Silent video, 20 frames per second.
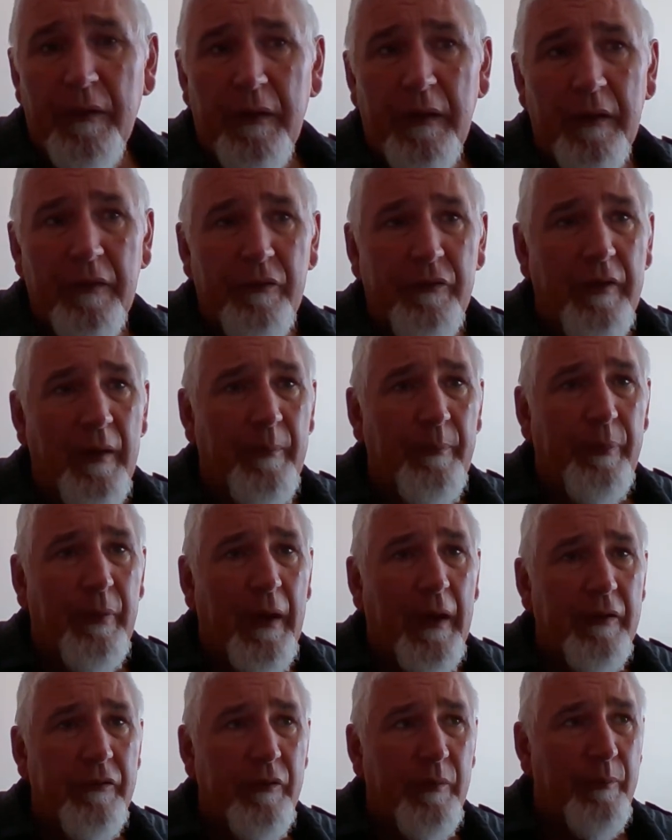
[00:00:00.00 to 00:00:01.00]
in some
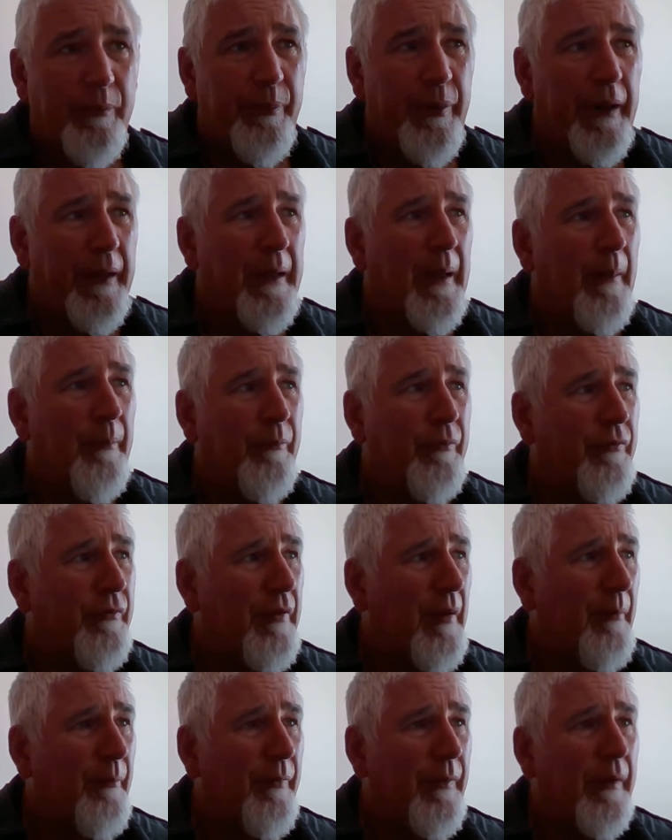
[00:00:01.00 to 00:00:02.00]
place and pick up
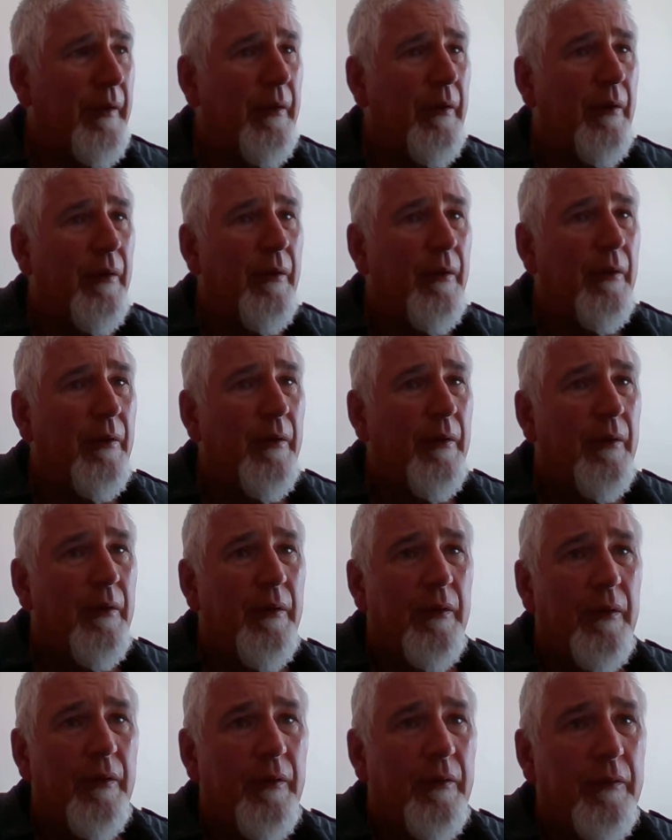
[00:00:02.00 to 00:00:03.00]
something
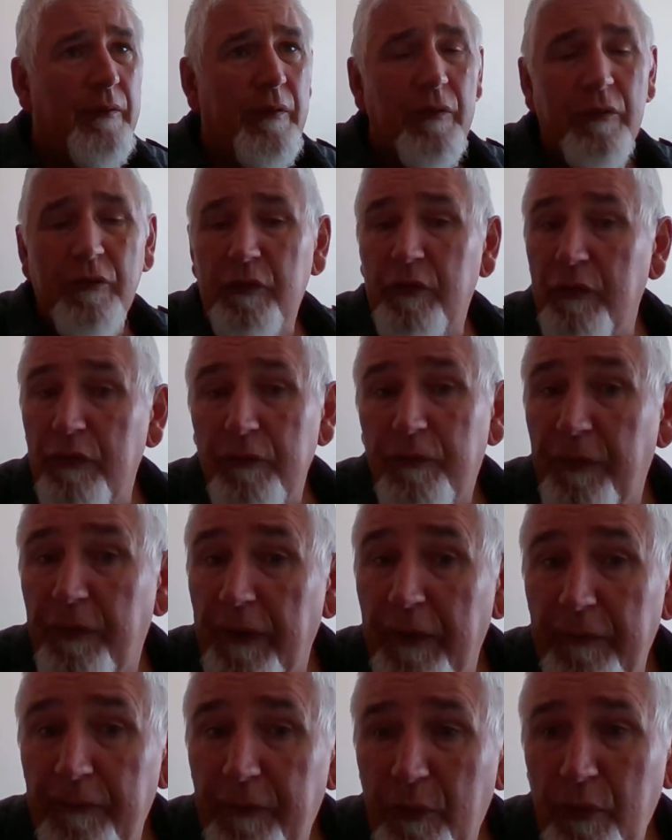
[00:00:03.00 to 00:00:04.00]
that's
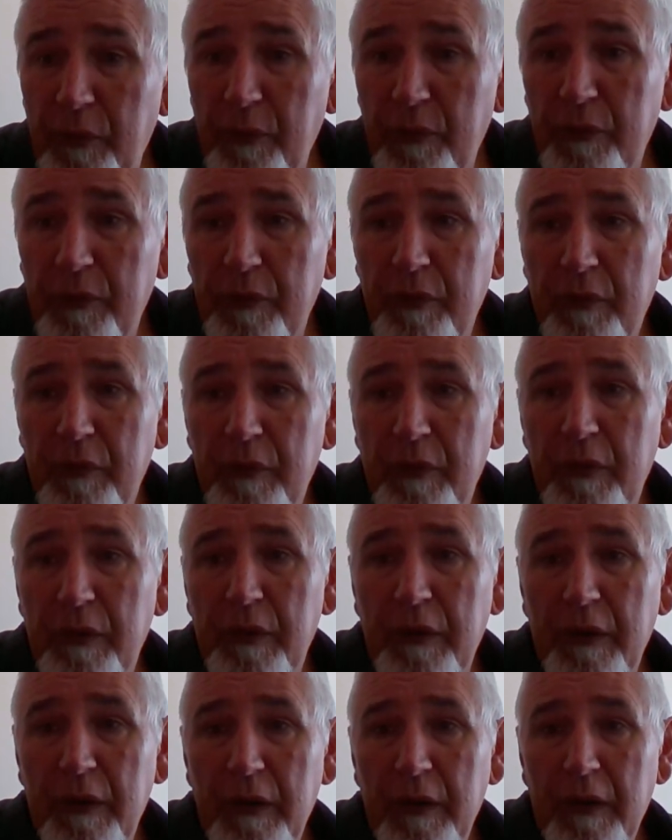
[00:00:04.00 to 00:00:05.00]
fearful,
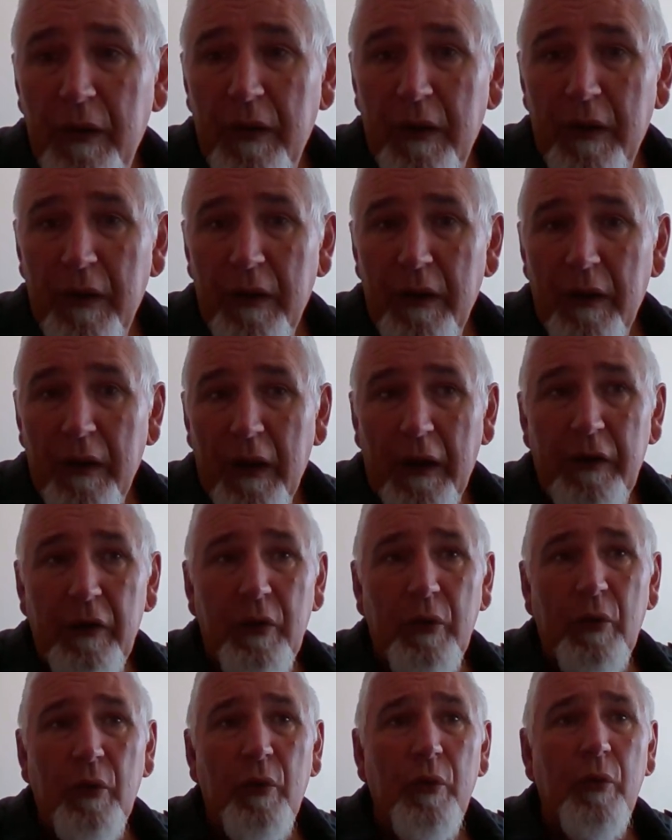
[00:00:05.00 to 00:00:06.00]
and
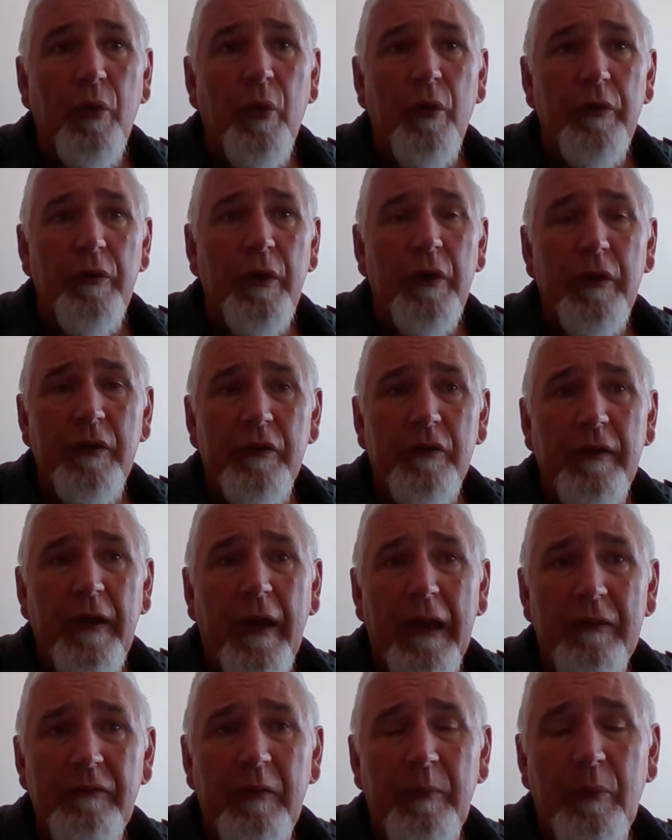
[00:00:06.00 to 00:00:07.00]
you can
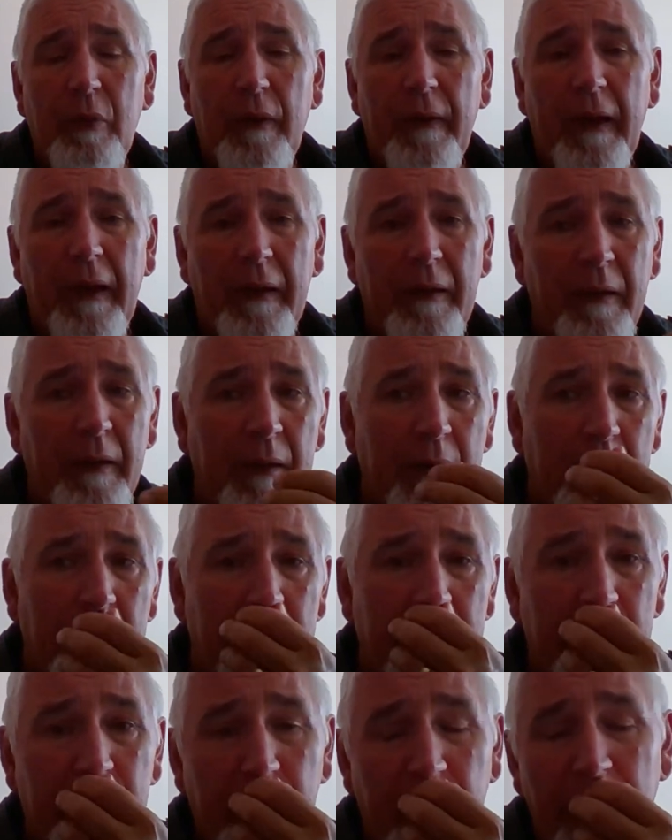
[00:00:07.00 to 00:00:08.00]
start living by that.
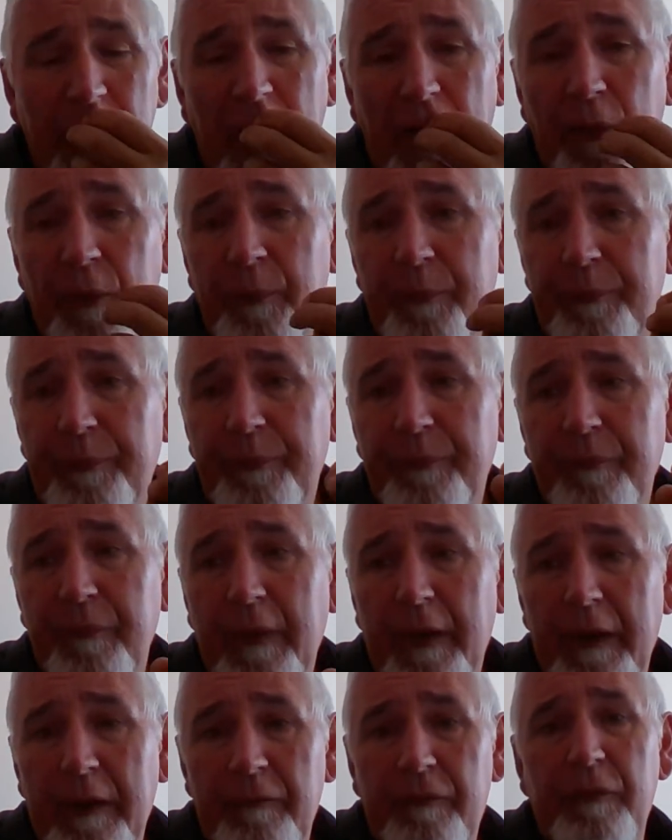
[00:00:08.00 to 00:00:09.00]
Did you know
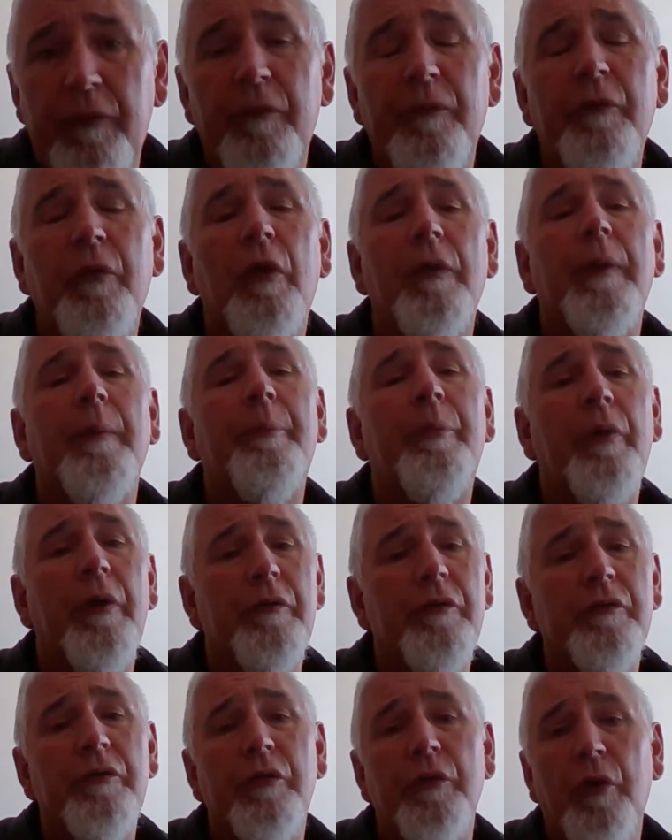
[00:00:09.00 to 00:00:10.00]
if you've got the
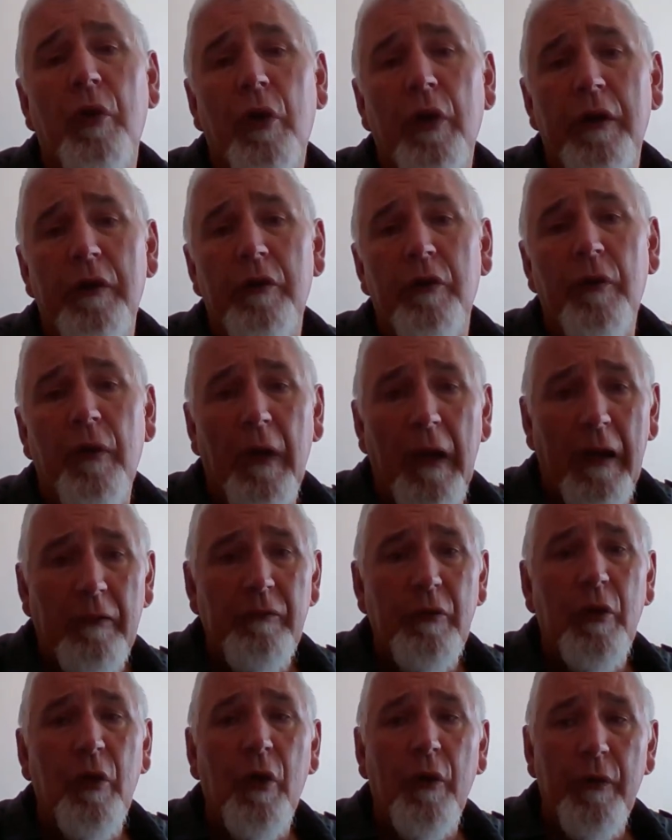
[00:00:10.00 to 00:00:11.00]
presence of God in you, the love
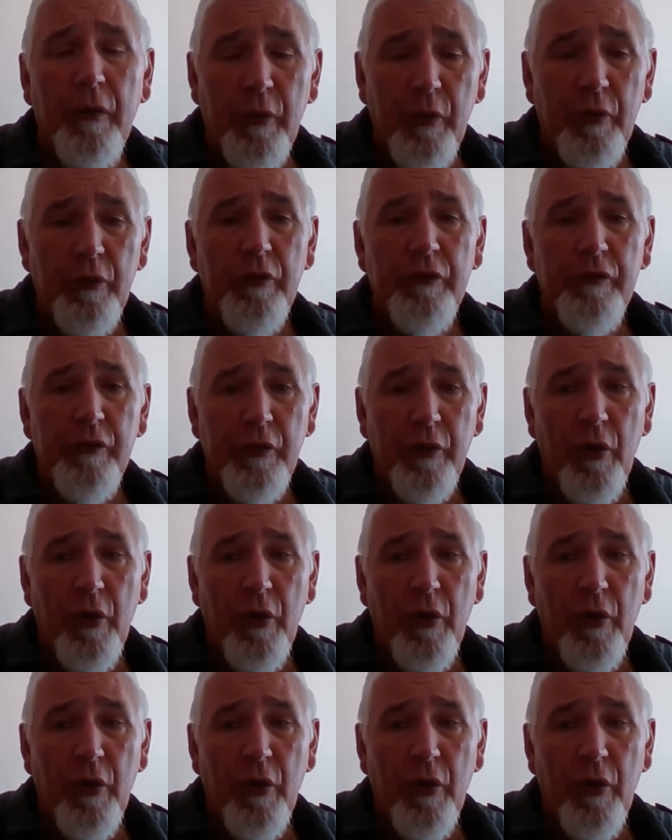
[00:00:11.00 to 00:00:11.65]
of God, the goodness of